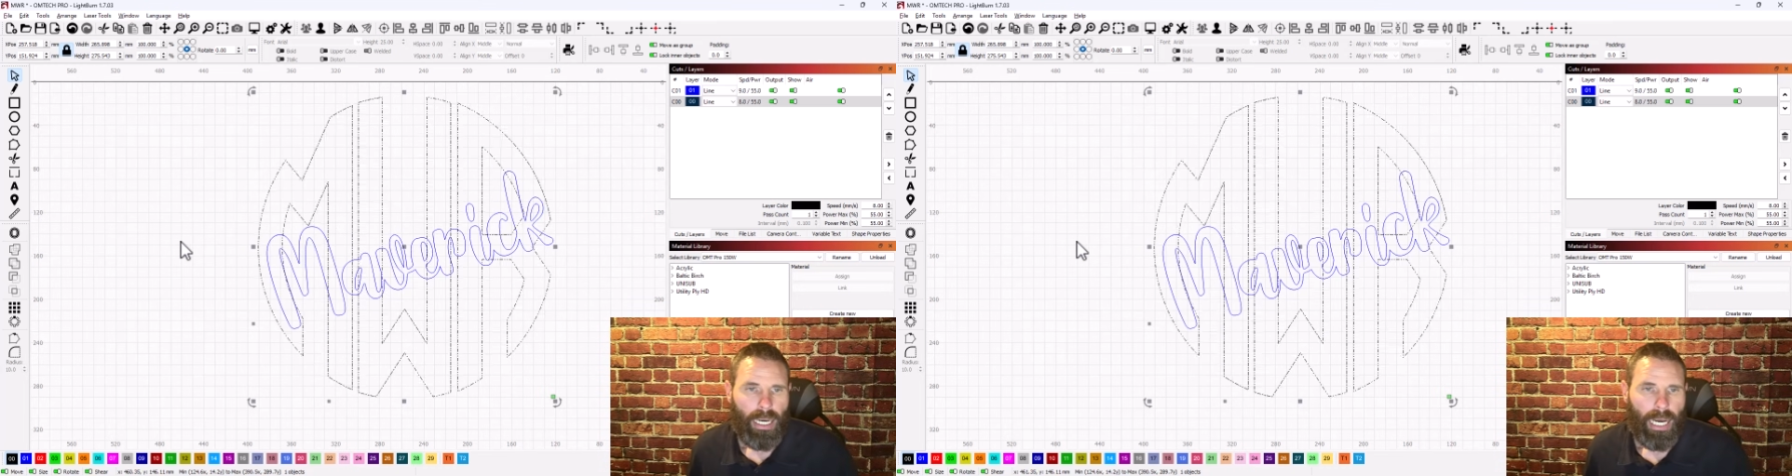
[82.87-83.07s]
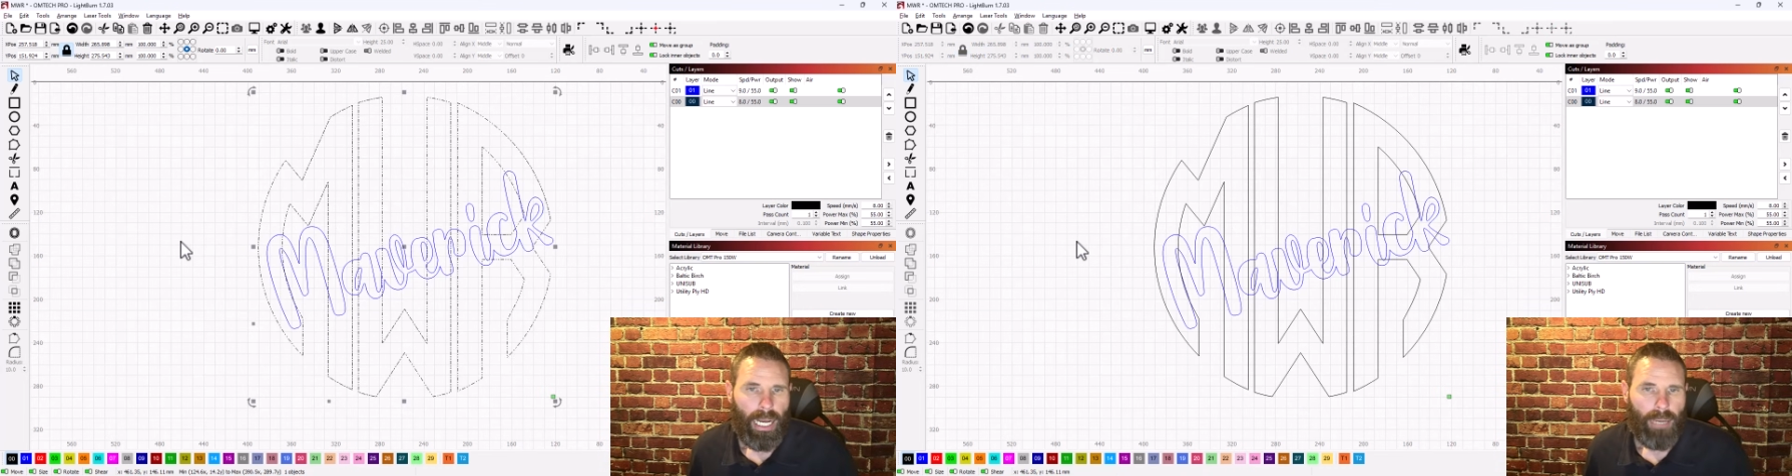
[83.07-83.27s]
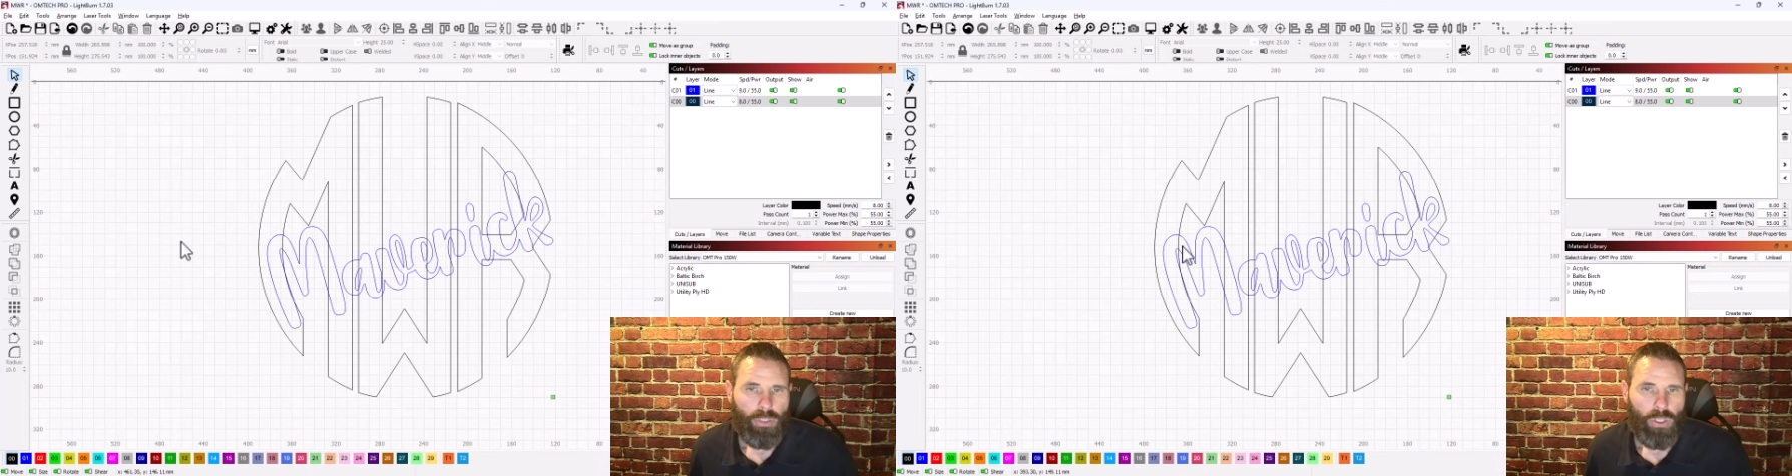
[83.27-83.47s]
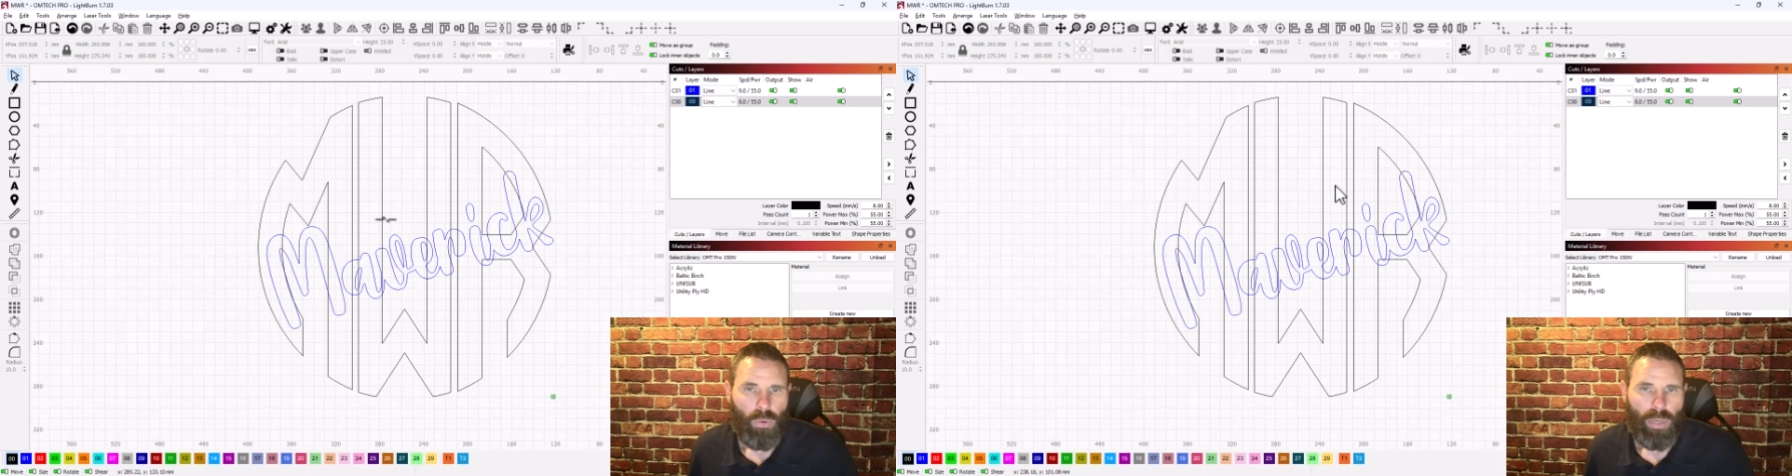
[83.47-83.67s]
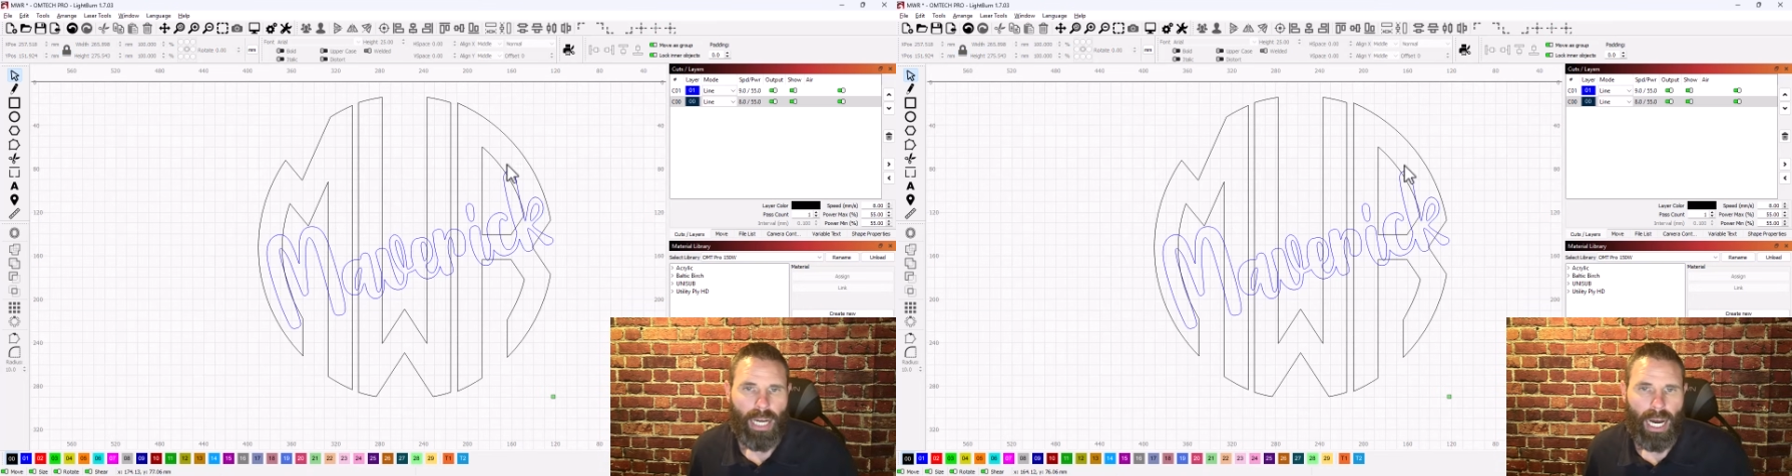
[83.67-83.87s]
Um, so
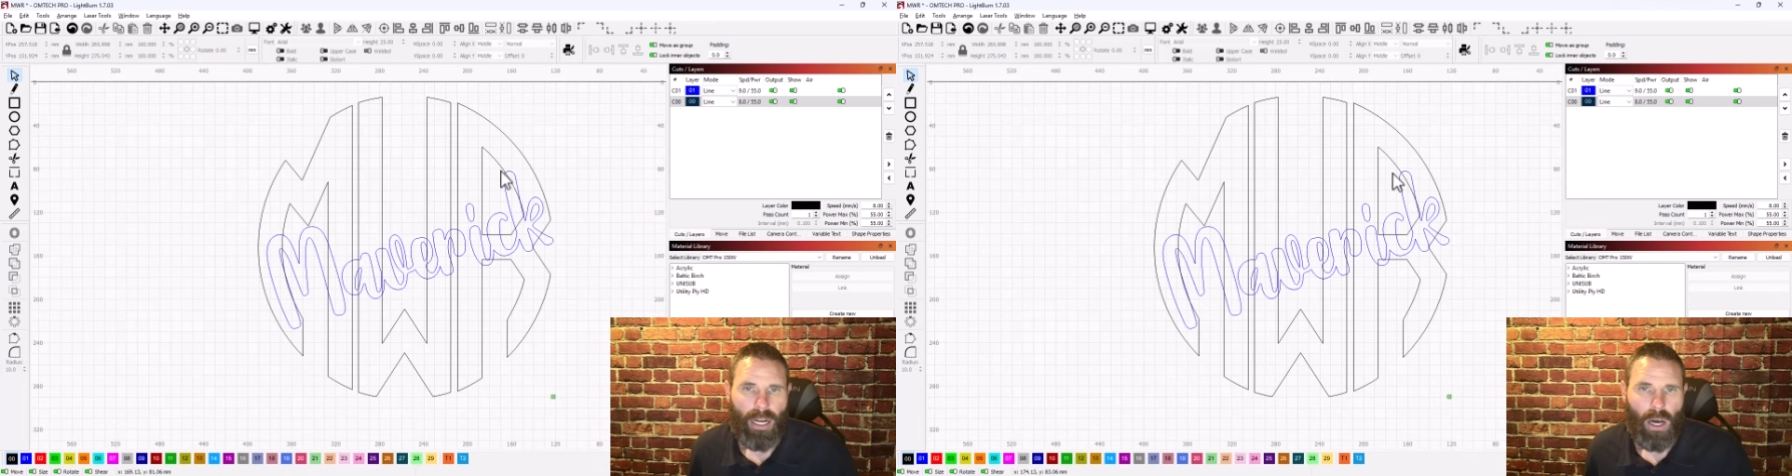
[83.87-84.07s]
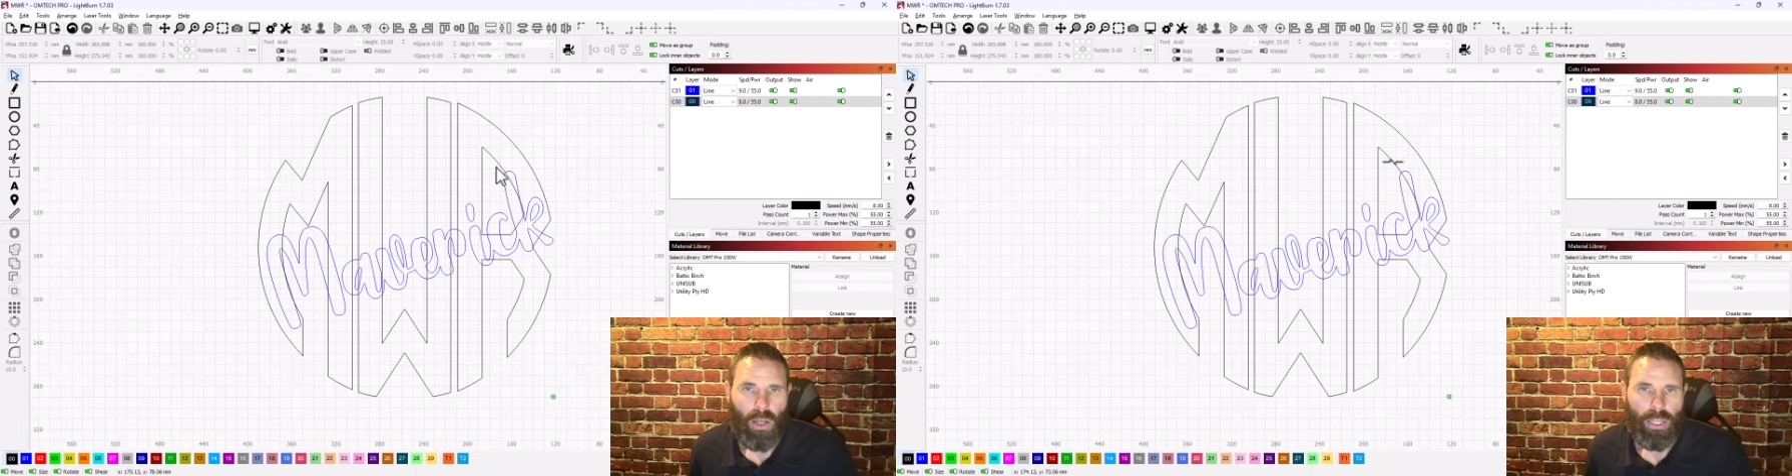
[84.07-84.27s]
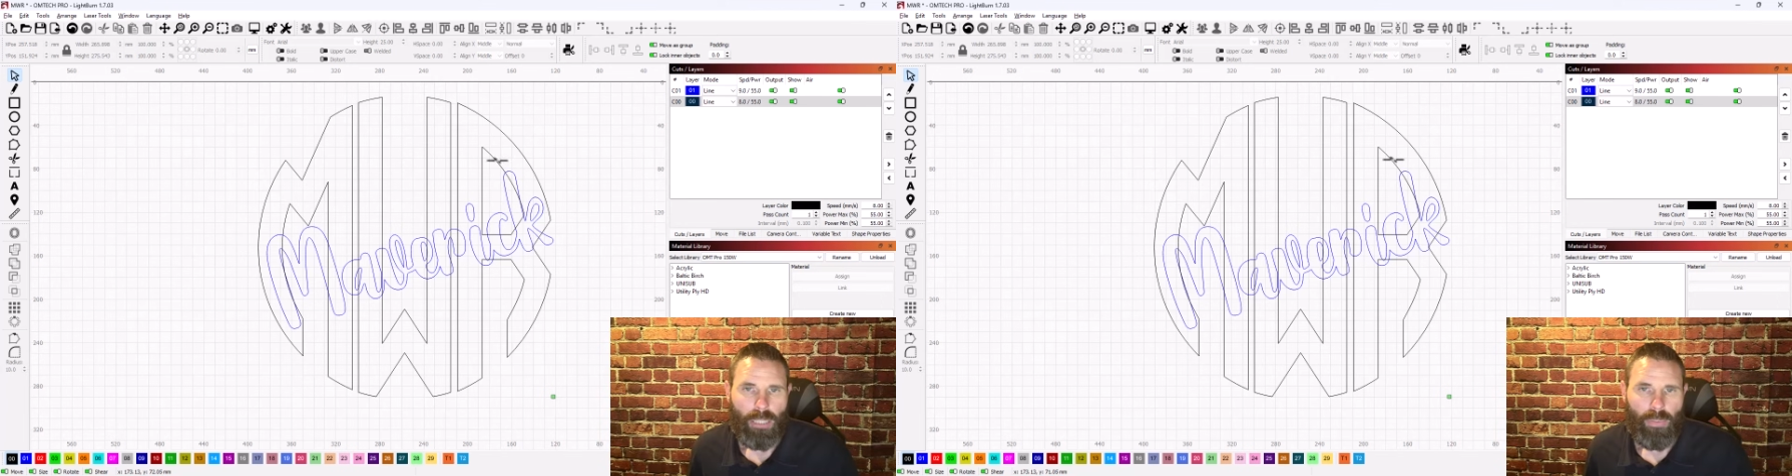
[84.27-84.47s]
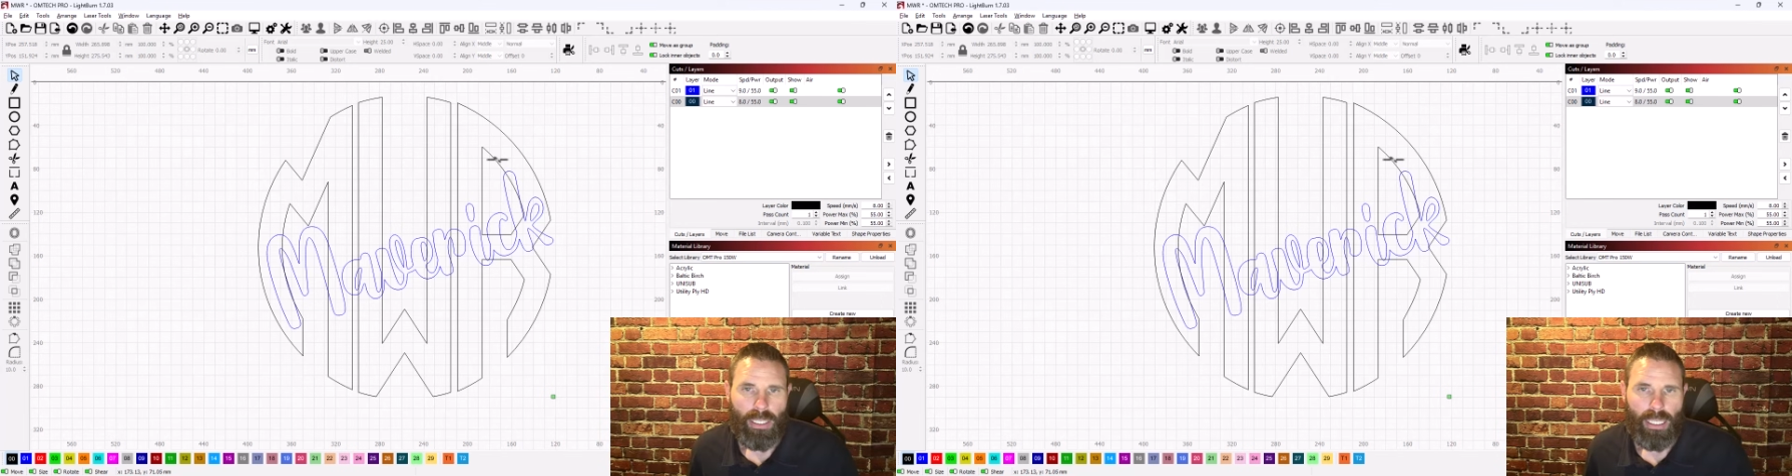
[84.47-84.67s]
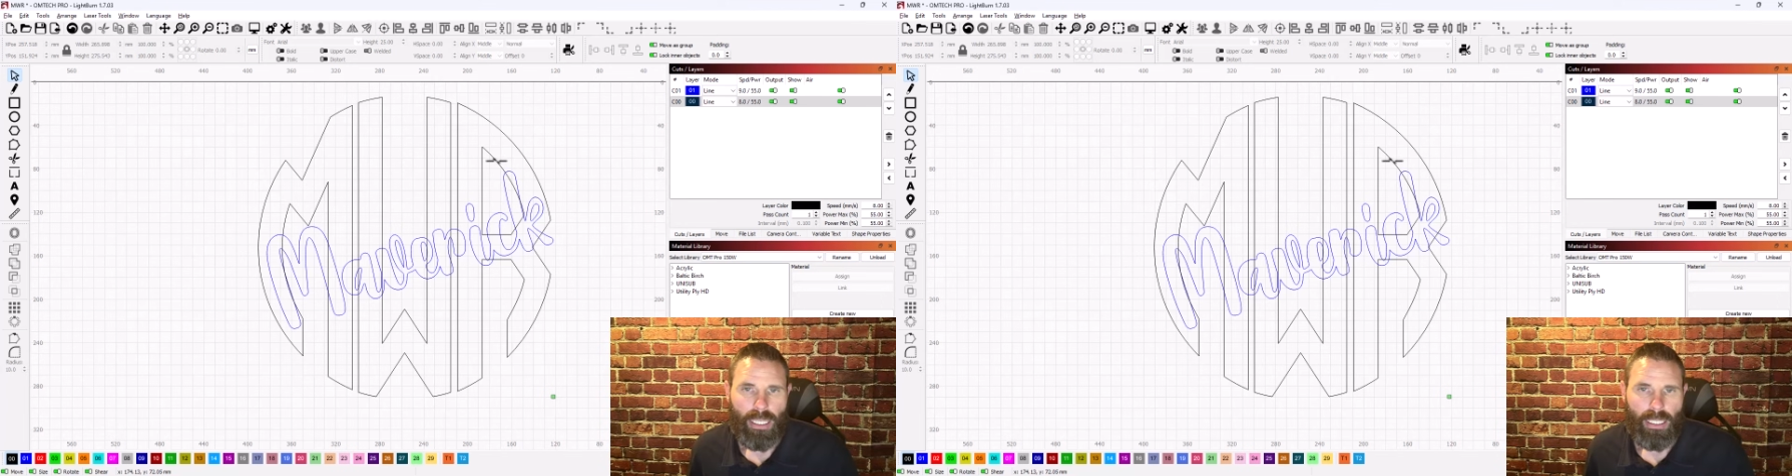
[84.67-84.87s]
we got all these
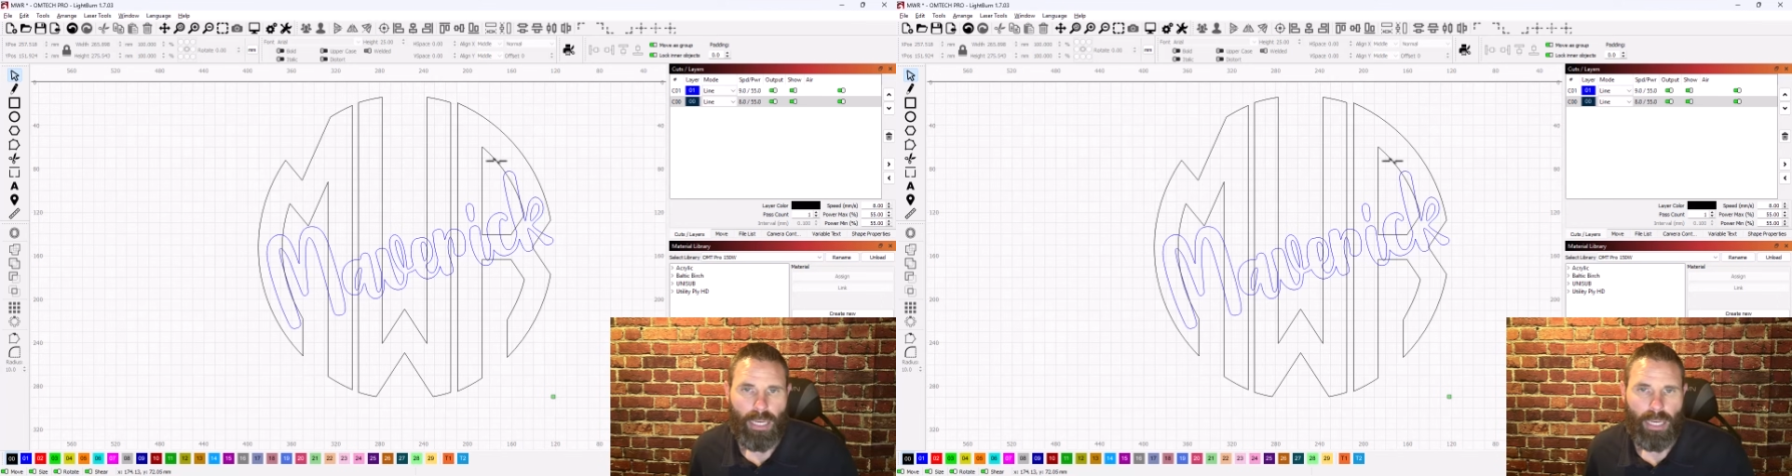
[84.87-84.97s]
pieces